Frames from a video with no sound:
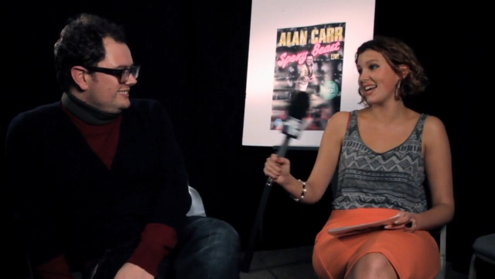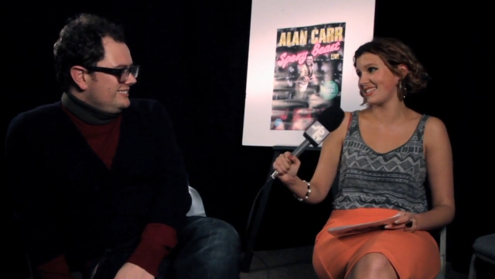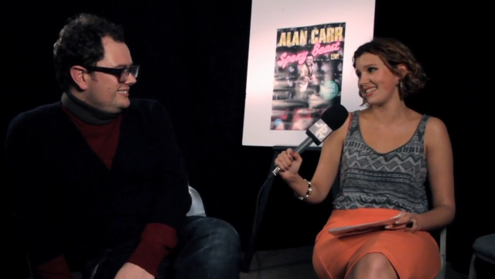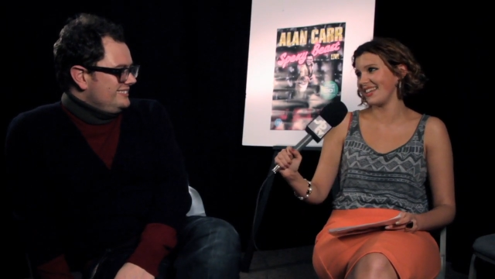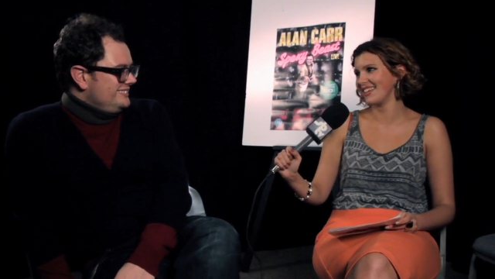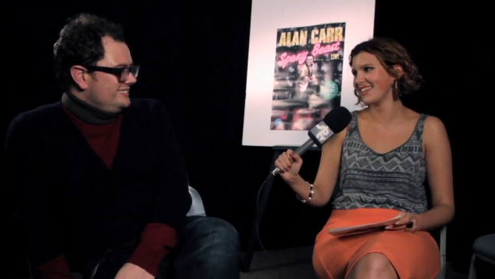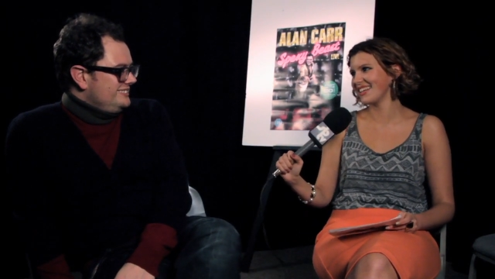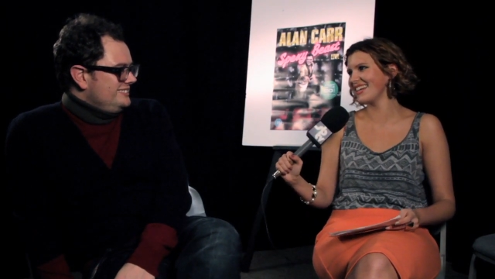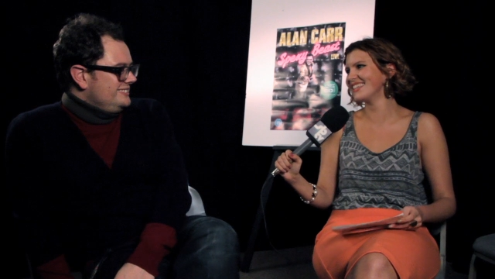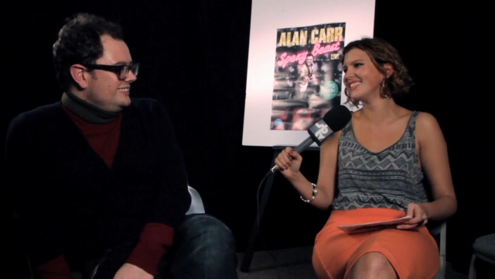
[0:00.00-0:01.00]
Speaker 1: Excellent, yeah.
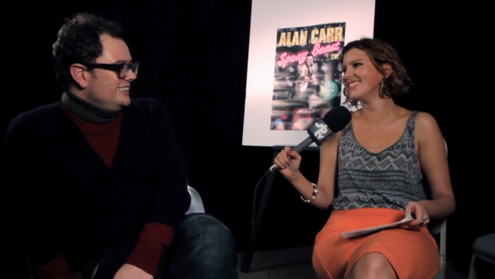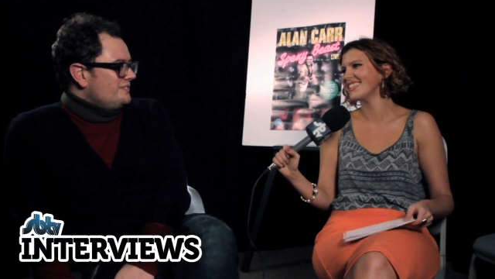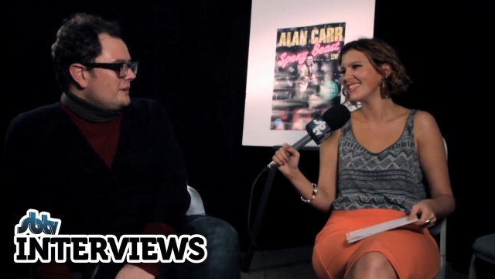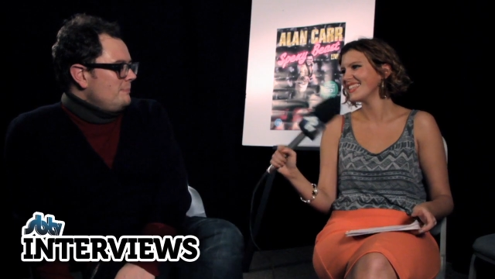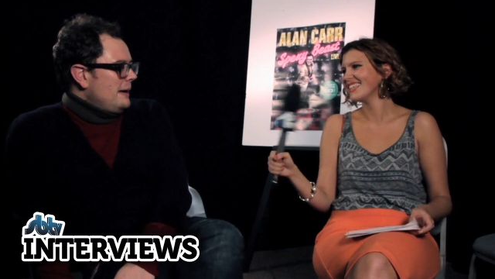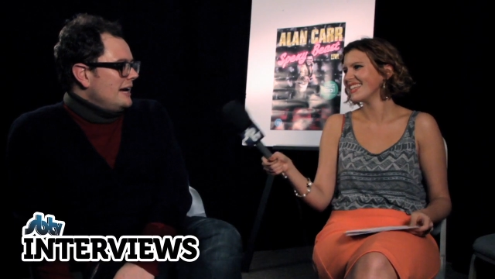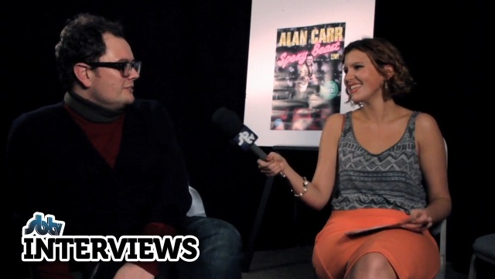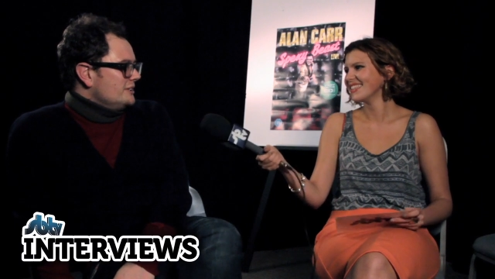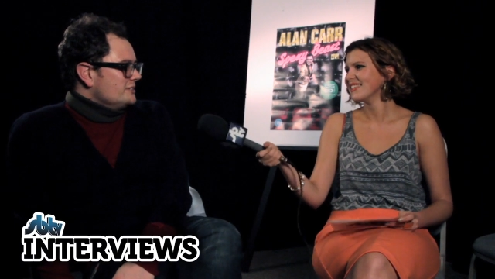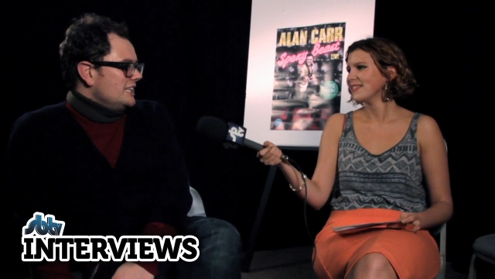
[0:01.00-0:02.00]
For a pound,
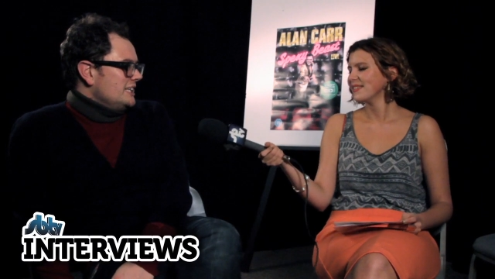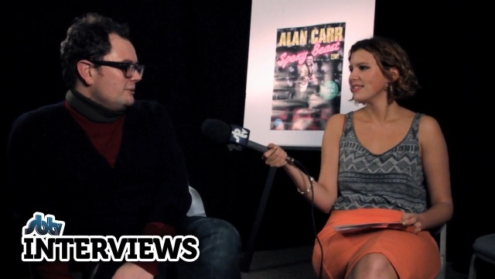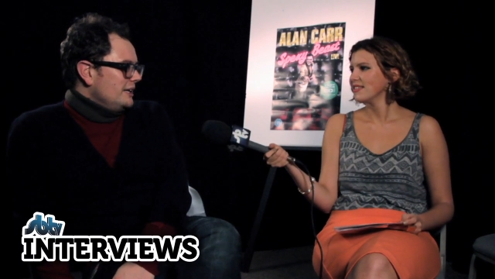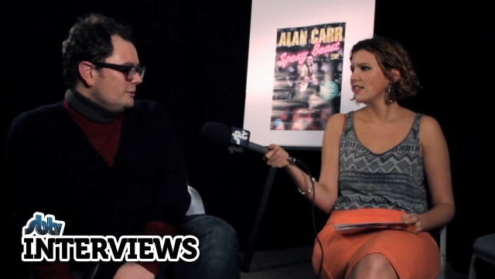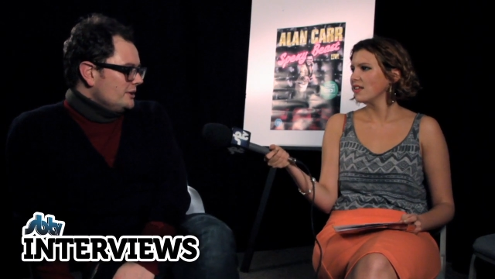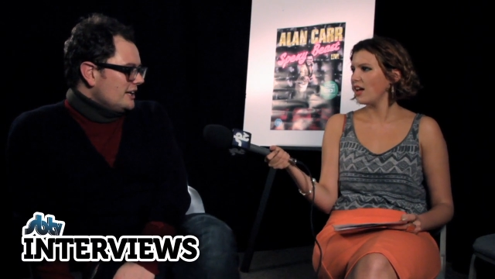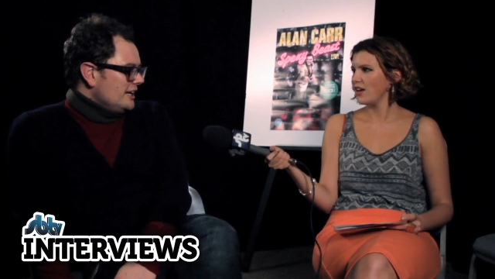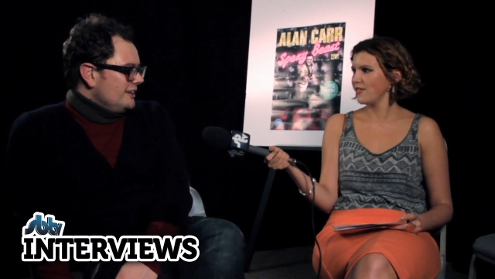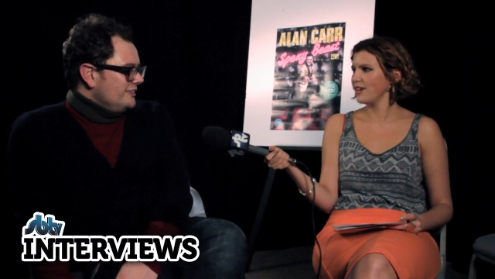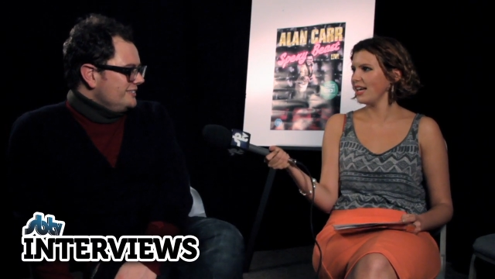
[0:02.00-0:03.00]
I'll take you where you want to oh, go.
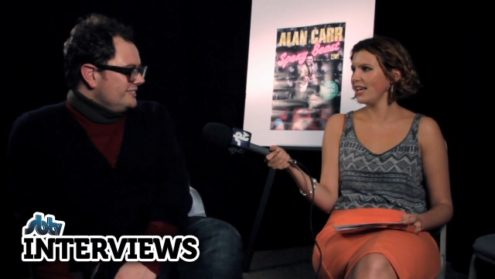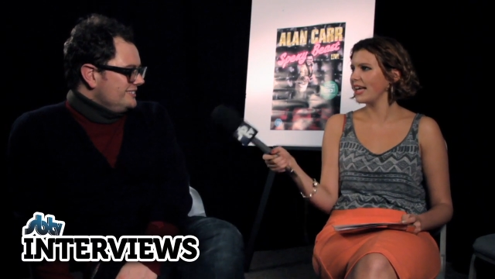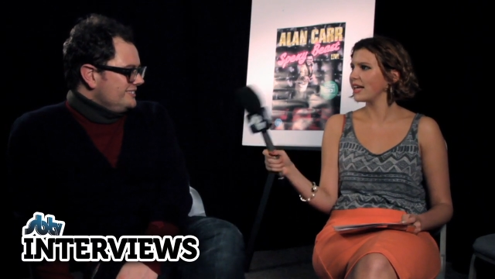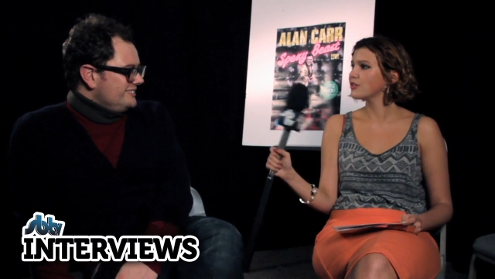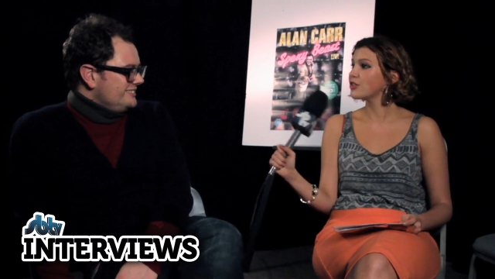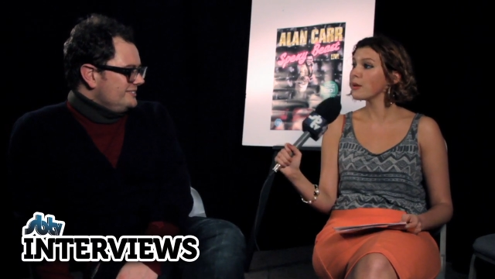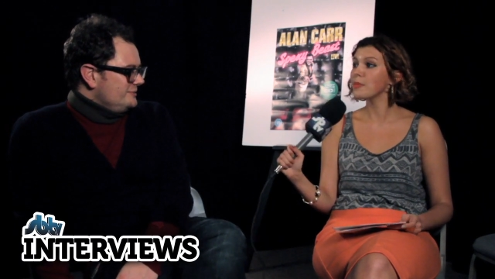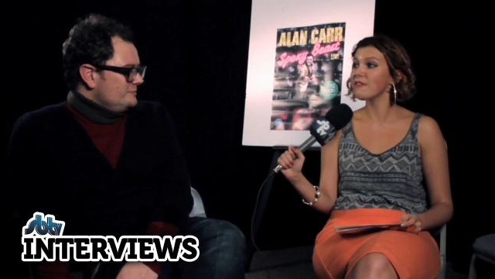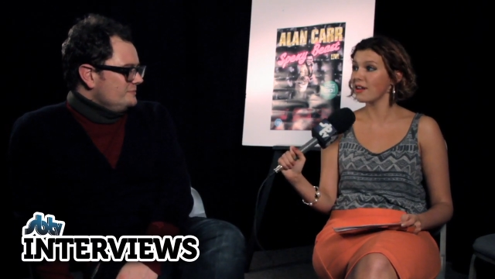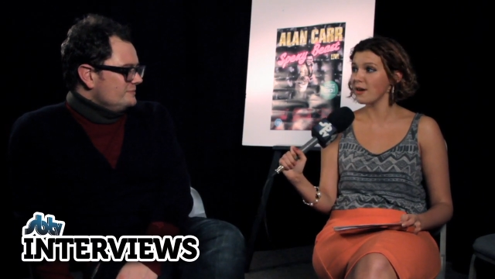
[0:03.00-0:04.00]
Really? Cheap but
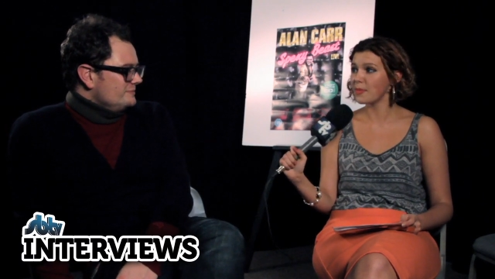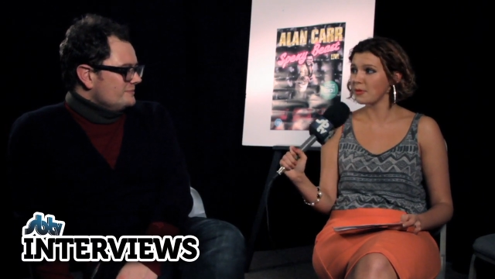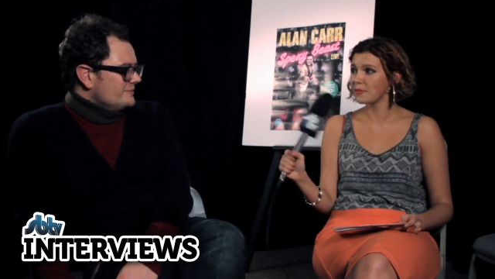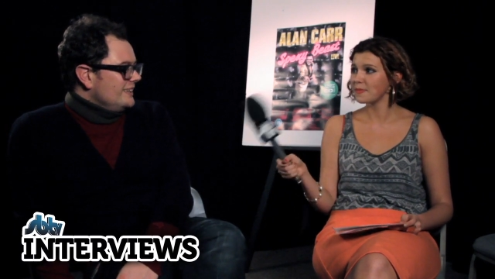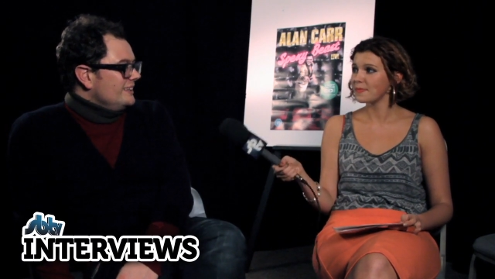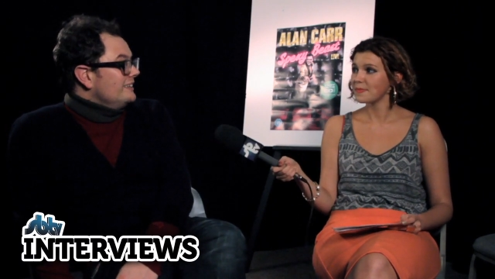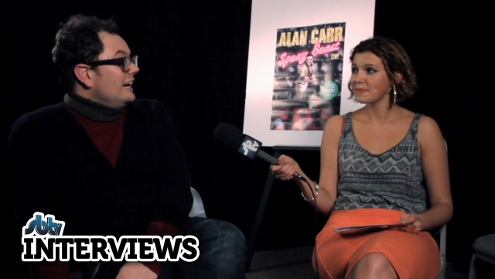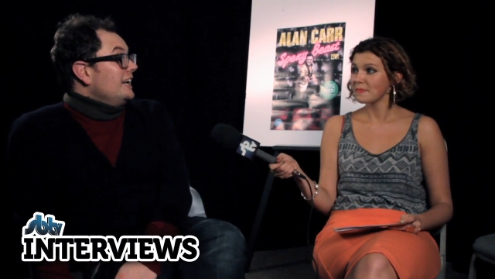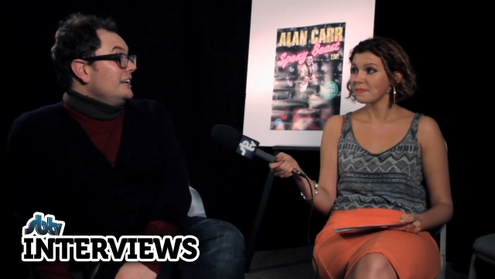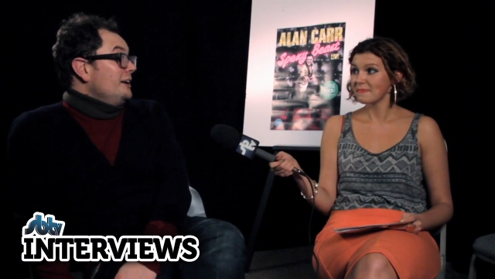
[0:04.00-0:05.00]
reliable. I
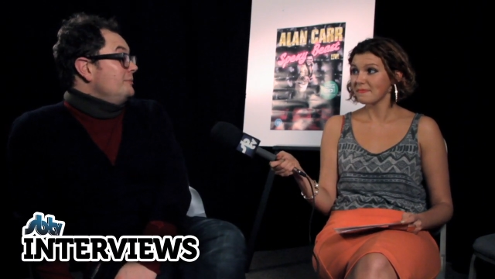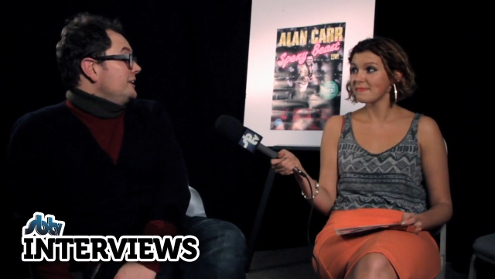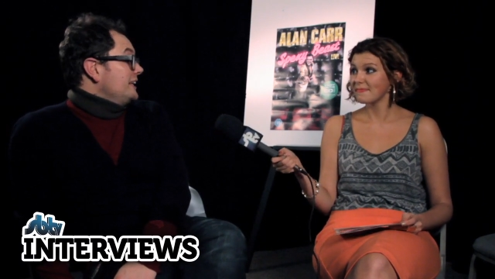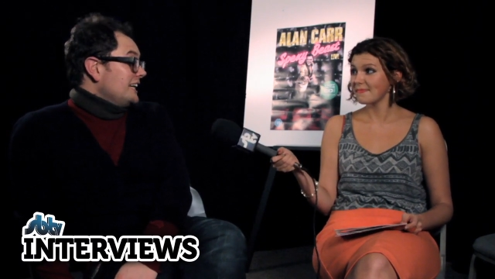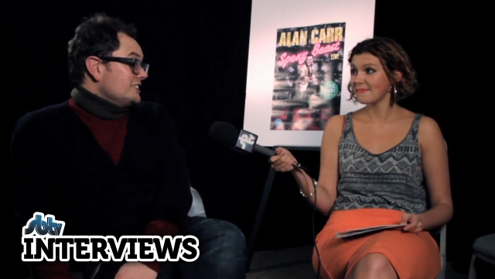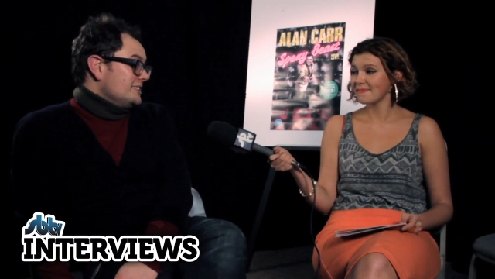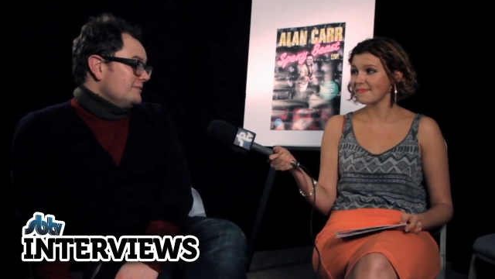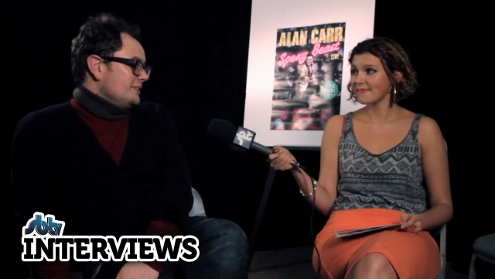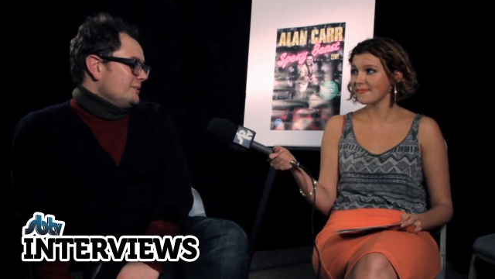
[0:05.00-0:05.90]
know, but you catch something